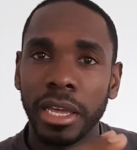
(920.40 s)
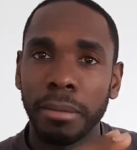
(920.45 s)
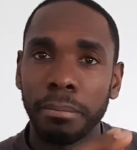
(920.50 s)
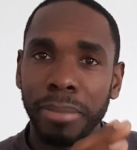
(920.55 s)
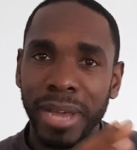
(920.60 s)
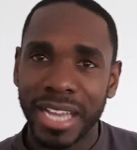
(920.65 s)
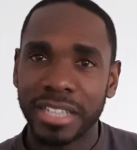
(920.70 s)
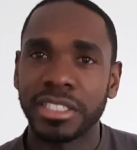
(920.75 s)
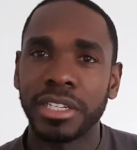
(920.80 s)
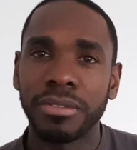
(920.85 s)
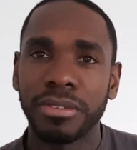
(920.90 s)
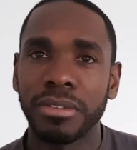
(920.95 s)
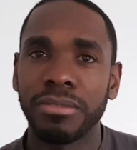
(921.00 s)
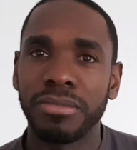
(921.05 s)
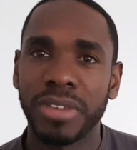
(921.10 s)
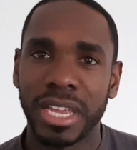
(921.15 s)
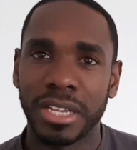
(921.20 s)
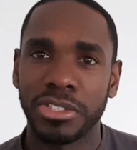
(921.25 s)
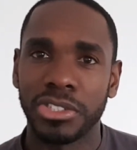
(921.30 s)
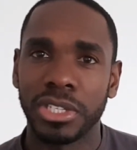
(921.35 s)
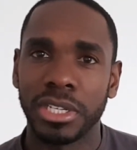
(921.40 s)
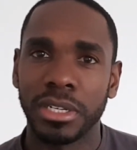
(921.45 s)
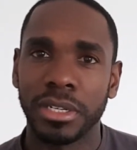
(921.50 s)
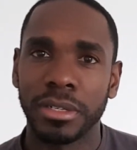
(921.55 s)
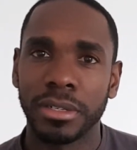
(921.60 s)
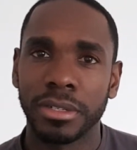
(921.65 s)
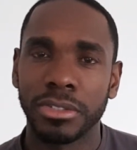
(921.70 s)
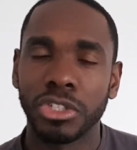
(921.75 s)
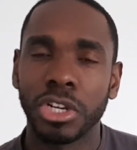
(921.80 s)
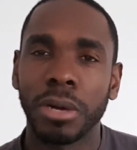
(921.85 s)
Passive
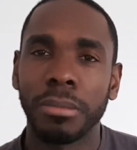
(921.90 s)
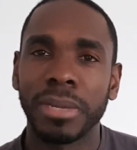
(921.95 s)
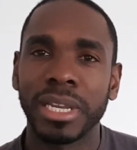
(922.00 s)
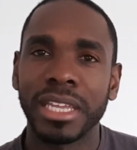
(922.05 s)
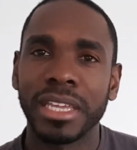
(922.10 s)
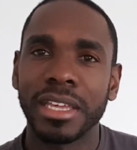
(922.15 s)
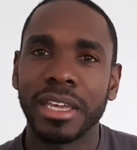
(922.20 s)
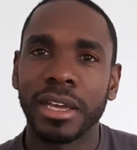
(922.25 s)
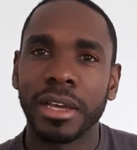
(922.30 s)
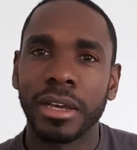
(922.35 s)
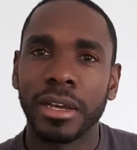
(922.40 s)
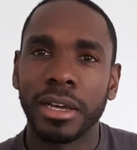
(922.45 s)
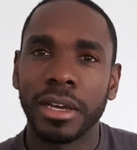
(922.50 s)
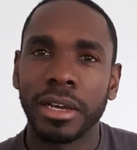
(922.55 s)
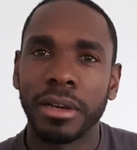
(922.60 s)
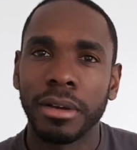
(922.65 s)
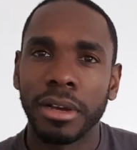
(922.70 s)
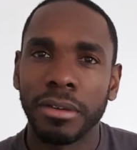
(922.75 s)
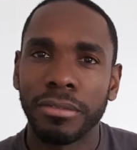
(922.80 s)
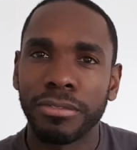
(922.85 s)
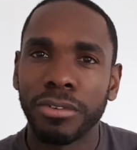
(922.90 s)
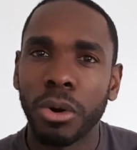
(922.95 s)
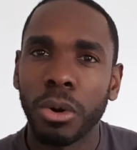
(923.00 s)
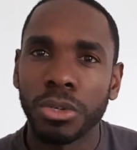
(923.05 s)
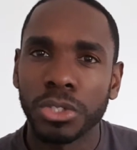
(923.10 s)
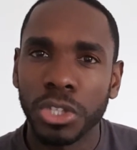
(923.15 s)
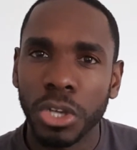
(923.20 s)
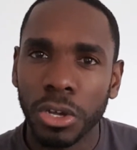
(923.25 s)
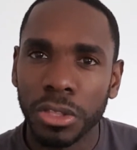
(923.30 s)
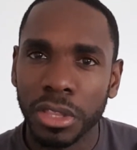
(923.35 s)
investing normally
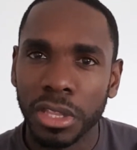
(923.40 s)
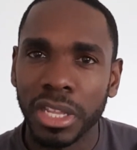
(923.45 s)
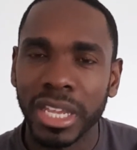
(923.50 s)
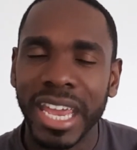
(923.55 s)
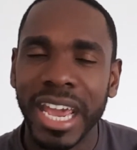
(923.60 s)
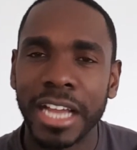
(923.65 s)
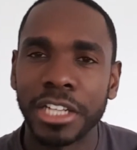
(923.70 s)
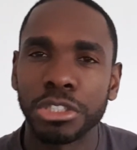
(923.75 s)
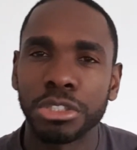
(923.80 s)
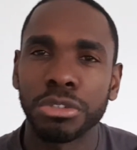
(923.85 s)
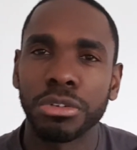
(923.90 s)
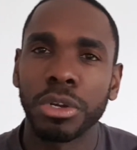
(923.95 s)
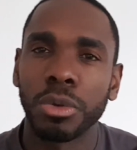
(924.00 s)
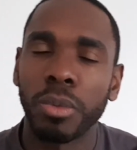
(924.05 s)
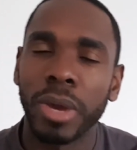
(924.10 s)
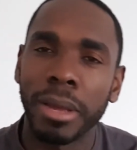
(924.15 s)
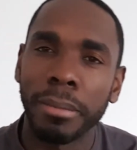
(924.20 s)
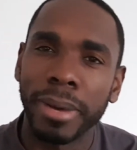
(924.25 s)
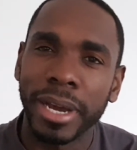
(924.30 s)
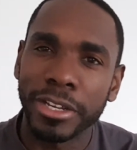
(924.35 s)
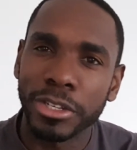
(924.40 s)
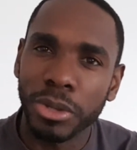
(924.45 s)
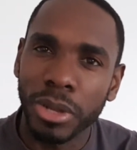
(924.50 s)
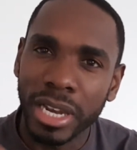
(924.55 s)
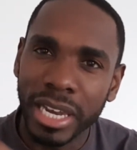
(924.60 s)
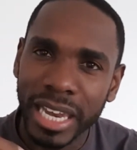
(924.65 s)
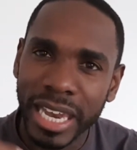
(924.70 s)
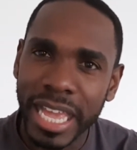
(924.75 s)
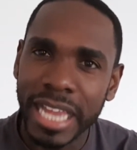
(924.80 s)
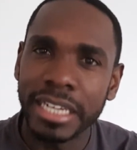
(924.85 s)
falls under the category whereby you're
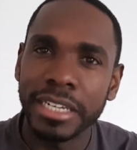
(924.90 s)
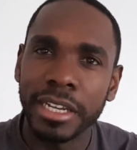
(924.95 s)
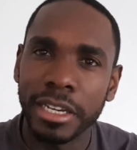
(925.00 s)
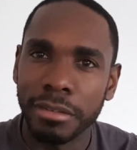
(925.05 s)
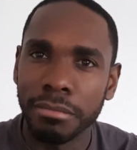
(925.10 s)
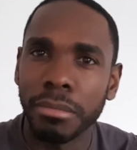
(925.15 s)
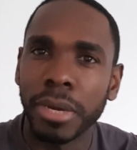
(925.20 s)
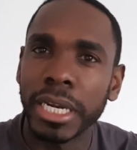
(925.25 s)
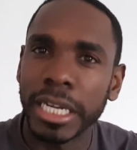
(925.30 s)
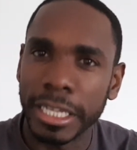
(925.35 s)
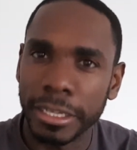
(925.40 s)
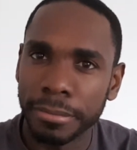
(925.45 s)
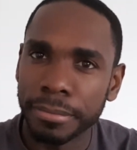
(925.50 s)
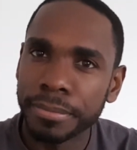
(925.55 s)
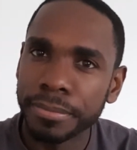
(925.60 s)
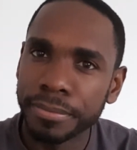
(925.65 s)
lending money.